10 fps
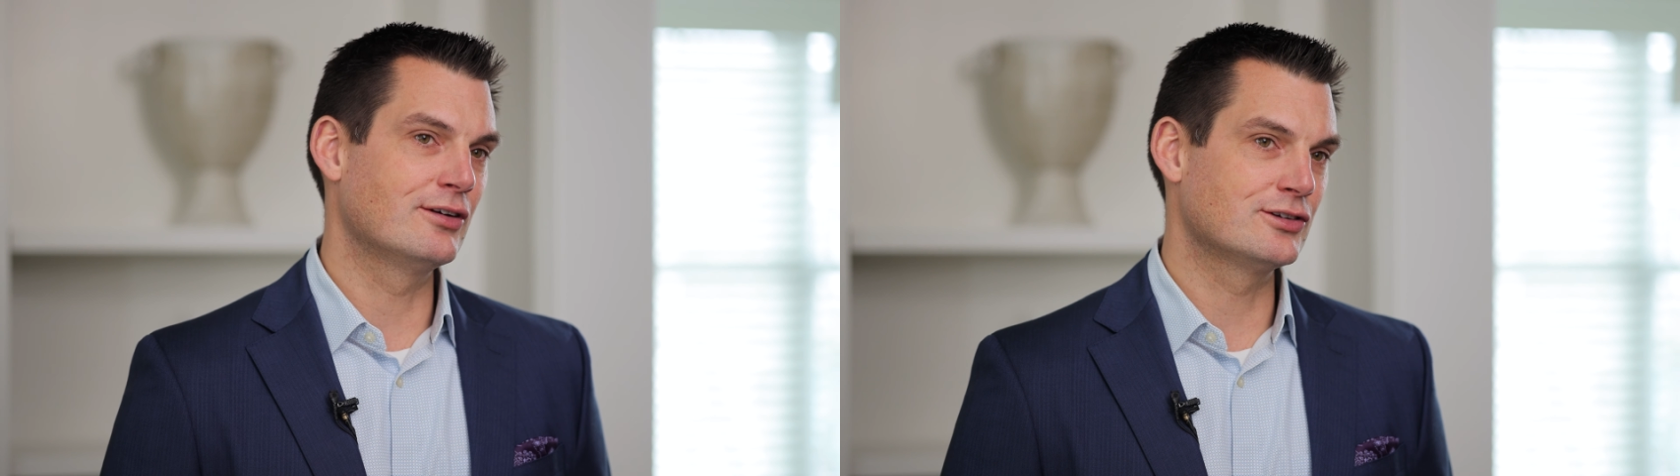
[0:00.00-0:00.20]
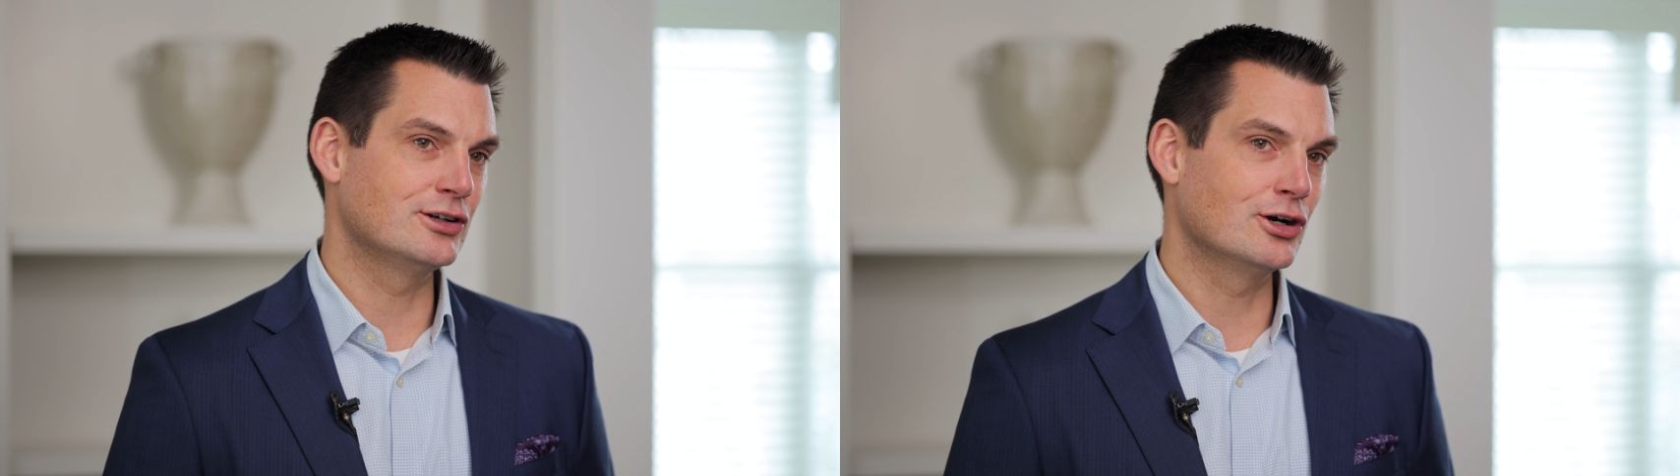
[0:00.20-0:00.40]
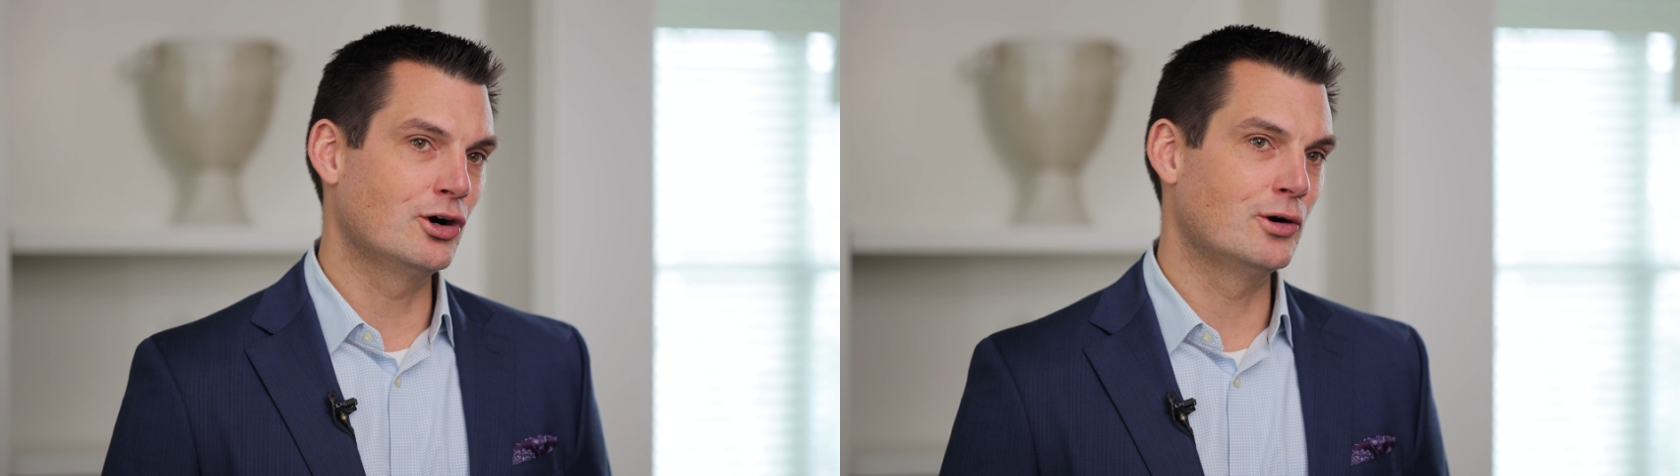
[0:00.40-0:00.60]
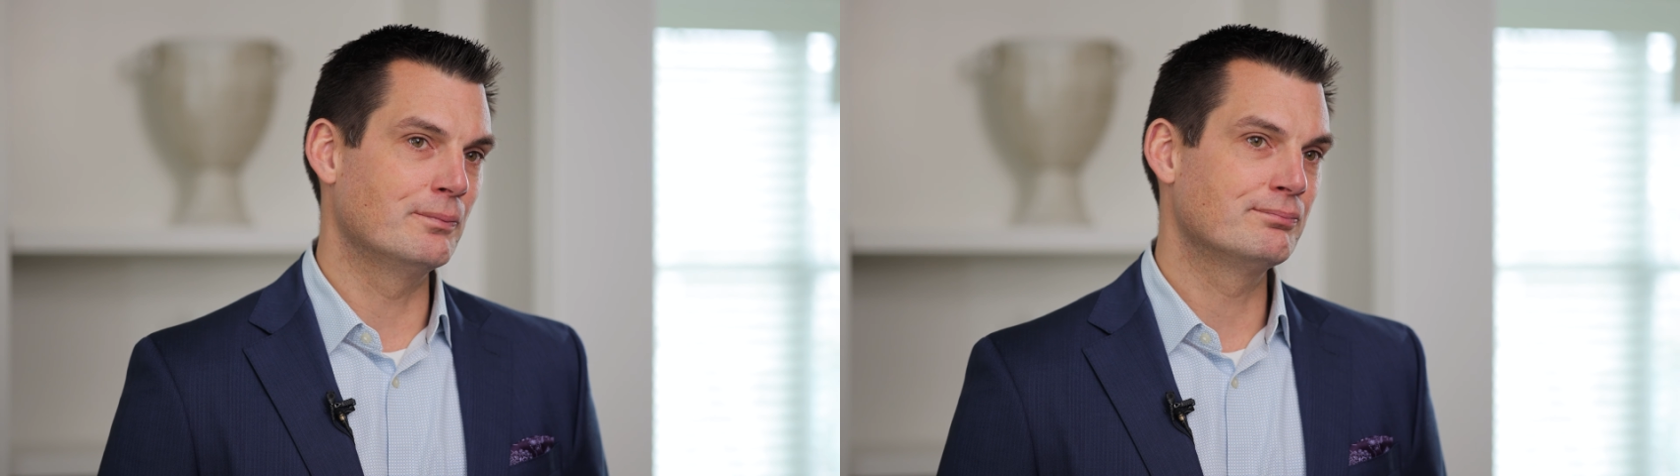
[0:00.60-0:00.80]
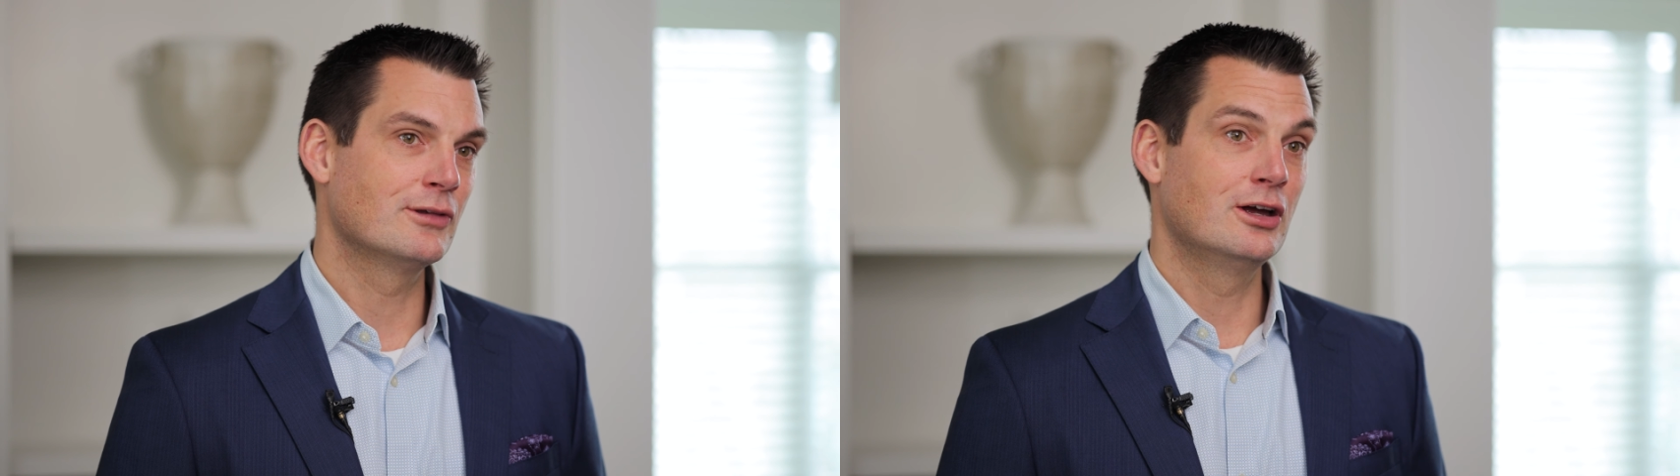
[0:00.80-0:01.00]
visit your
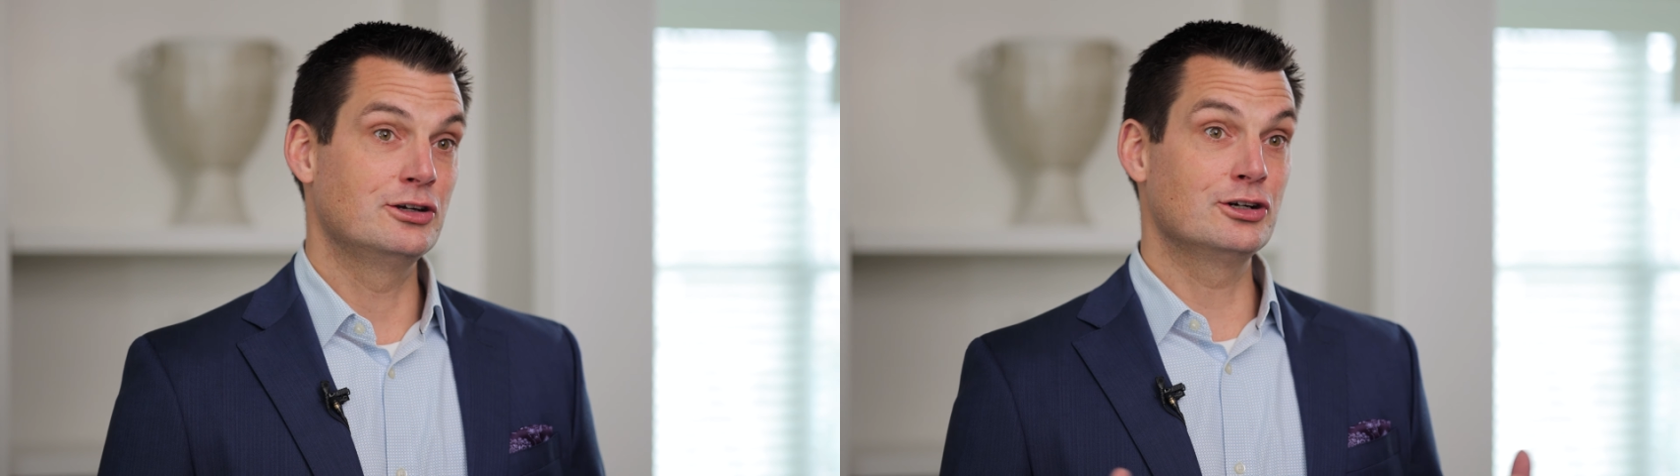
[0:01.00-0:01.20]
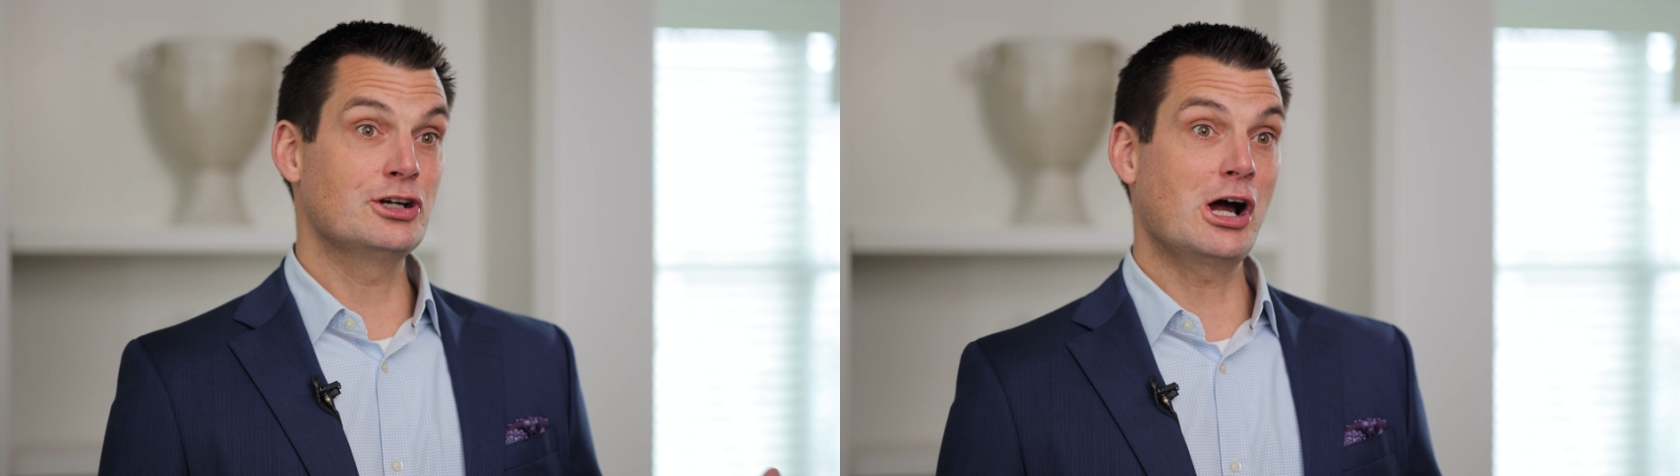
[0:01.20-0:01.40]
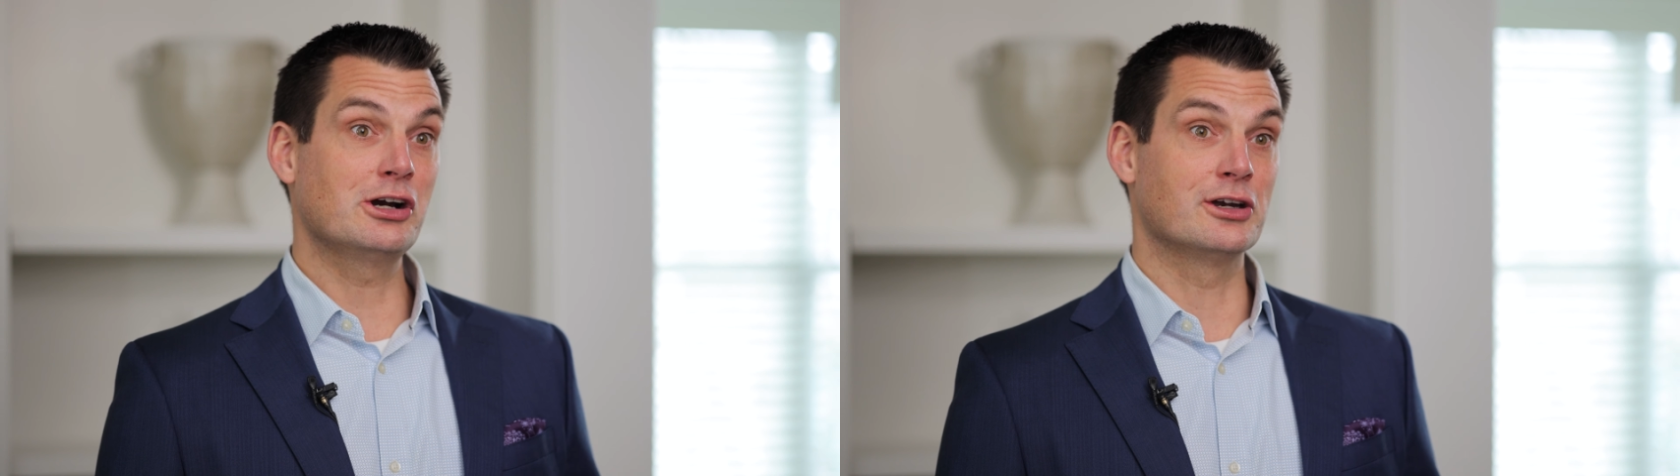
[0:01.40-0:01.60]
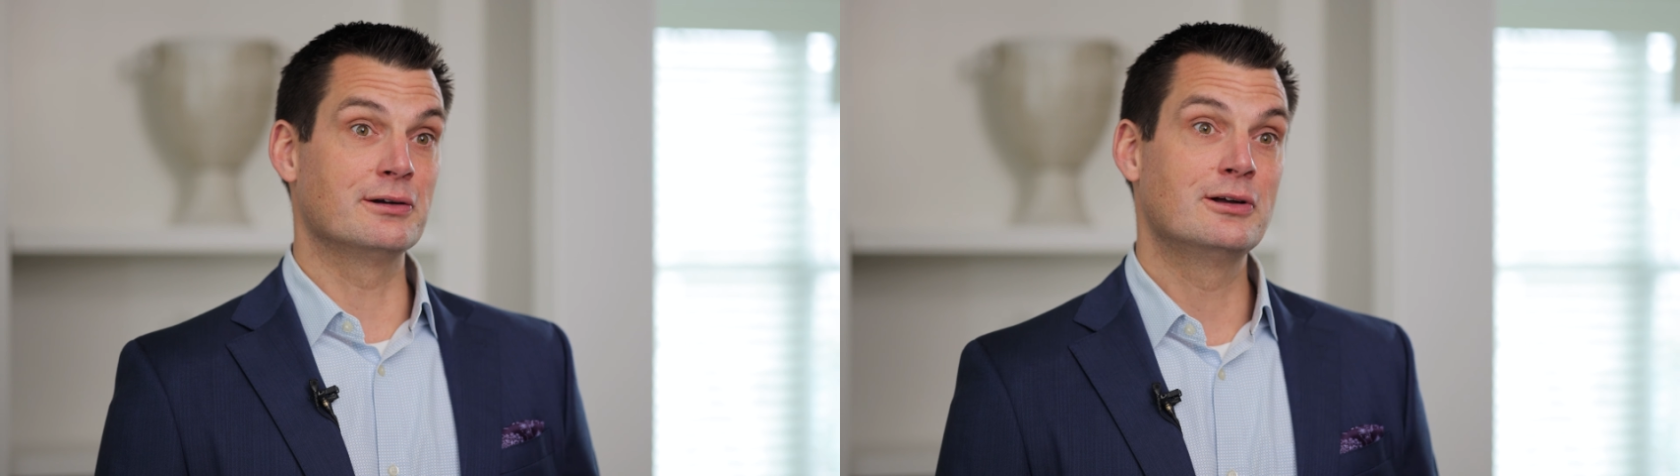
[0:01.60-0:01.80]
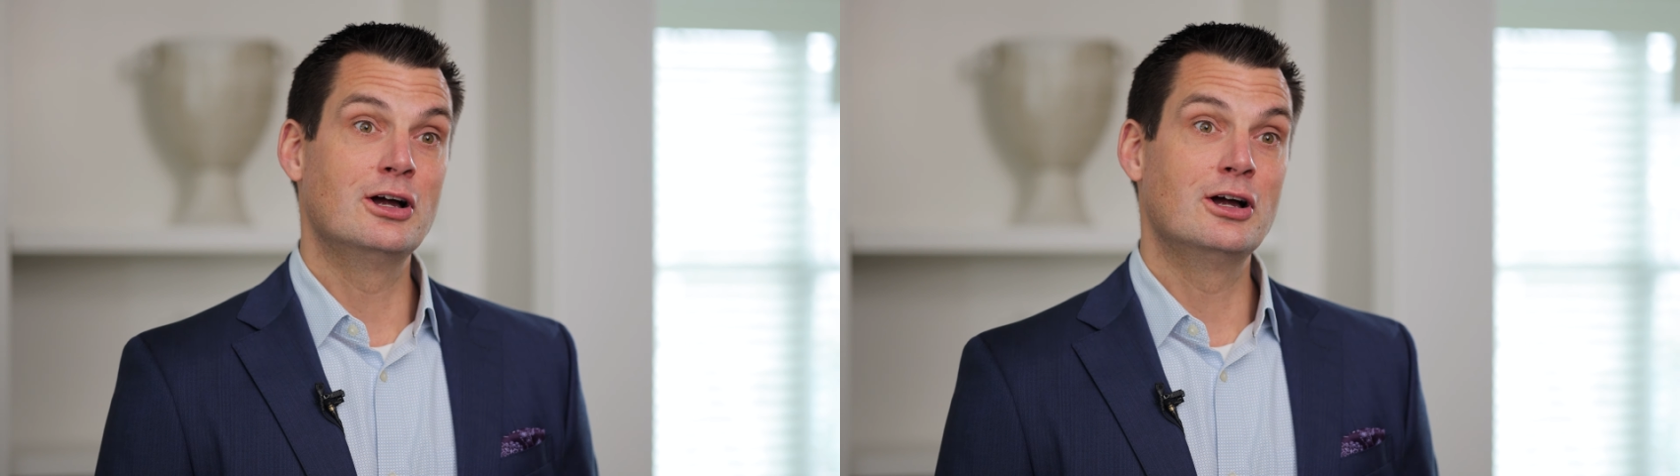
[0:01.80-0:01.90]
home: your yard.